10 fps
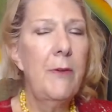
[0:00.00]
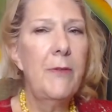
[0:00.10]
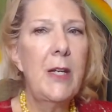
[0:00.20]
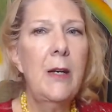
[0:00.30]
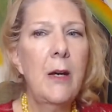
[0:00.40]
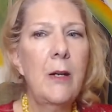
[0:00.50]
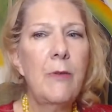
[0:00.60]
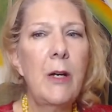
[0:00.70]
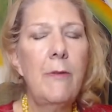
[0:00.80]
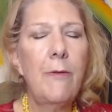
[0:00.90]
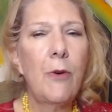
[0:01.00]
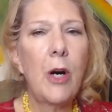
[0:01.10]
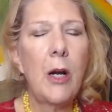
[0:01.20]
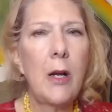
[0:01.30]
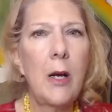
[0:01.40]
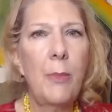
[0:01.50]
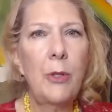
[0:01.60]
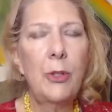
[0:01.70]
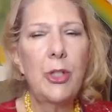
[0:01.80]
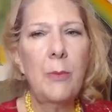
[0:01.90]
$1,500 for a
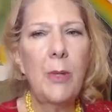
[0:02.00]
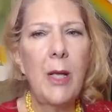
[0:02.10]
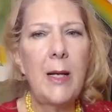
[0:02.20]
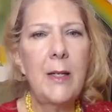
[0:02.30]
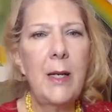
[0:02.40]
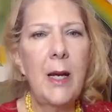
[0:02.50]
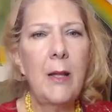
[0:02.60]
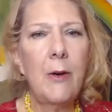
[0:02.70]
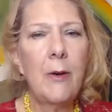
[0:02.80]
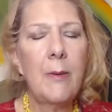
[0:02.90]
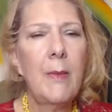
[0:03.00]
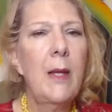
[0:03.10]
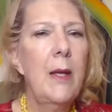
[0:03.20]
couple to apply together.